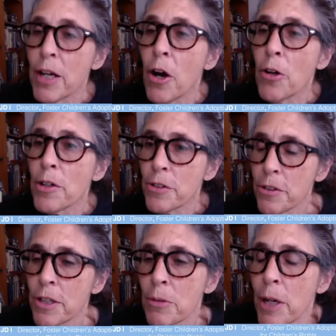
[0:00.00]

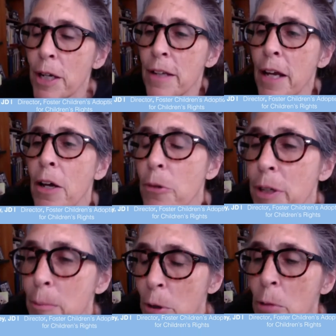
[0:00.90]
existing right now in
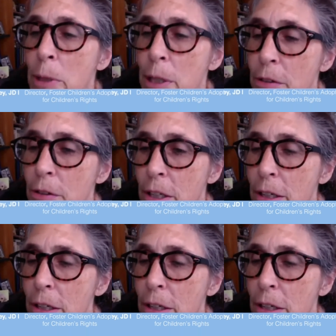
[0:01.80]
permanency,